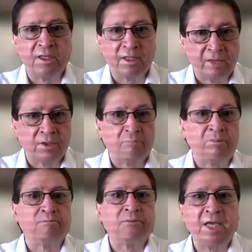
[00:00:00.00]
They
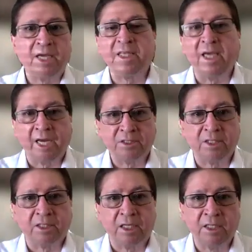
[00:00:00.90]
take the
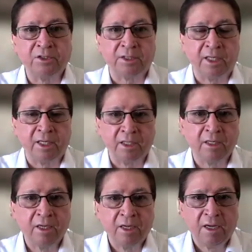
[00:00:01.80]
action that they need to
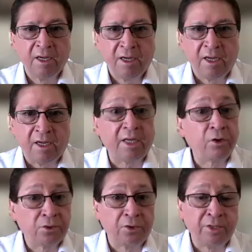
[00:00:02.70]
take.
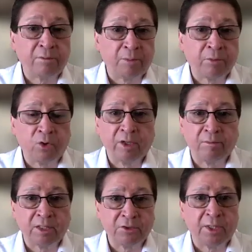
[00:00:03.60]
And I go through that in my
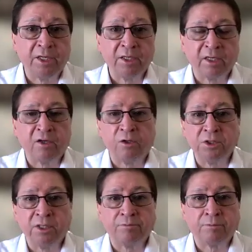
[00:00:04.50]
program, my training
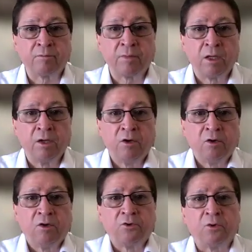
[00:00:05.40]
and coaching.
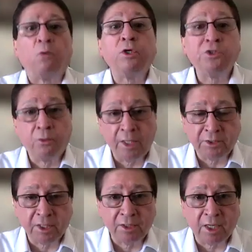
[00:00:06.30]
So I wish
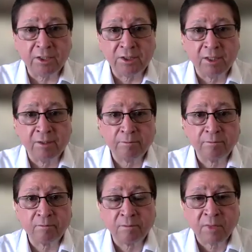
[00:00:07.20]
you great success
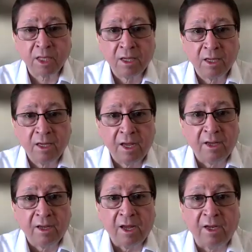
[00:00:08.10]

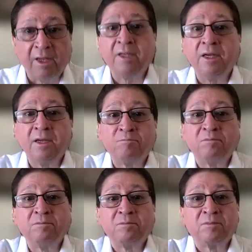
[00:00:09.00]
and
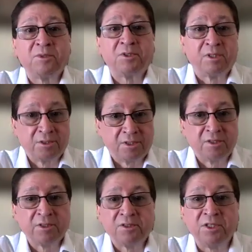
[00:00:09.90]

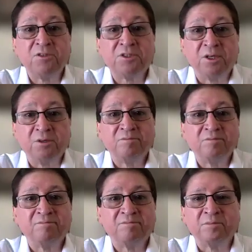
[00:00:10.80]
see you
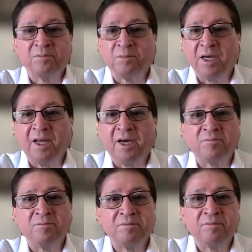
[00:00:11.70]
soon. Bye
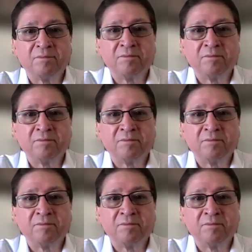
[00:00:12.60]
now.